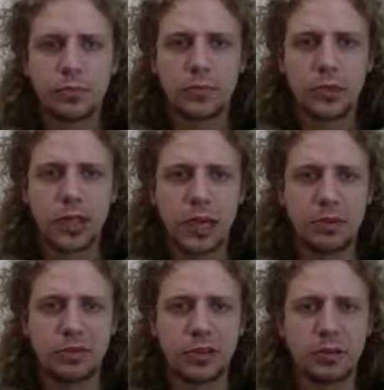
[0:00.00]
aiming
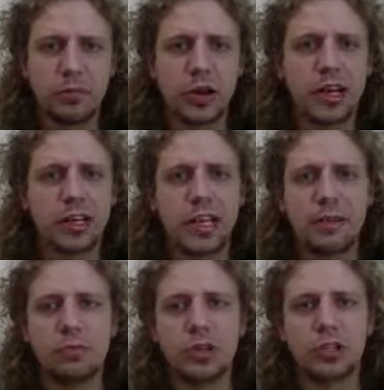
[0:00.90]
for the pawn
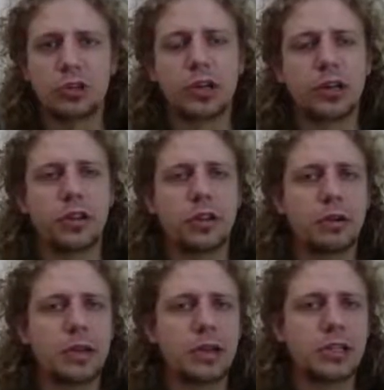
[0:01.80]
endgame, which according to the
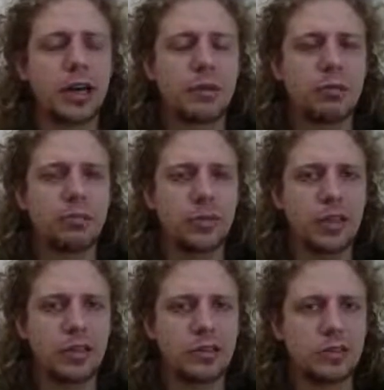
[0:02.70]
theory at the time
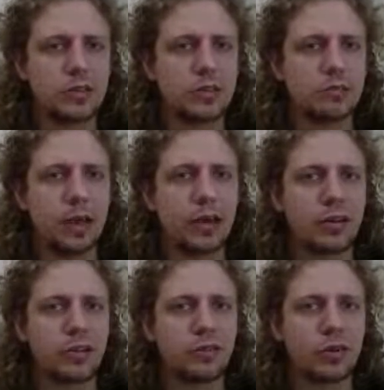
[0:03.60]
is better
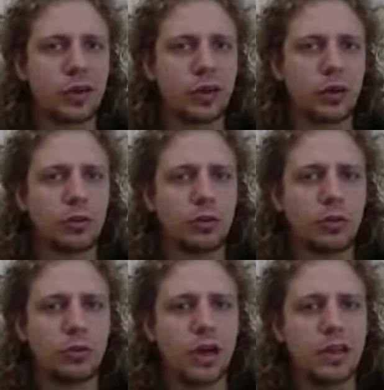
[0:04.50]
for
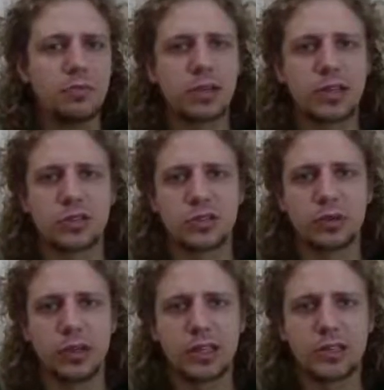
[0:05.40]
White because there's a
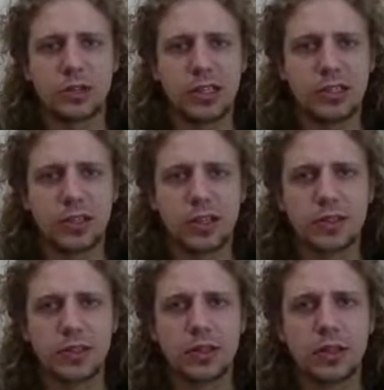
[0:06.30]
weakness on
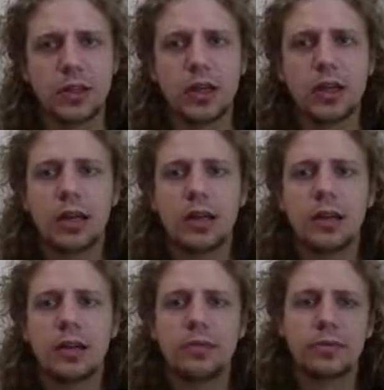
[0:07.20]
e6.
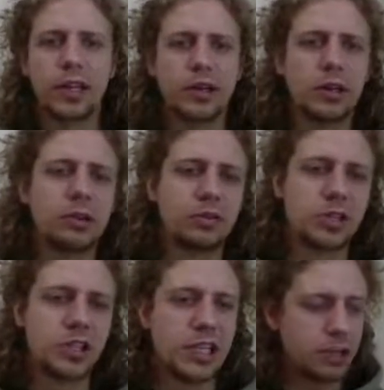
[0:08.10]
Now here we've
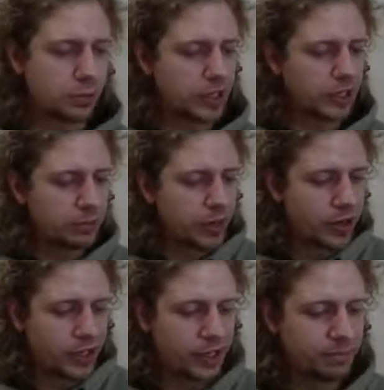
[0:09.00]
reached an equal king and pawn endgame.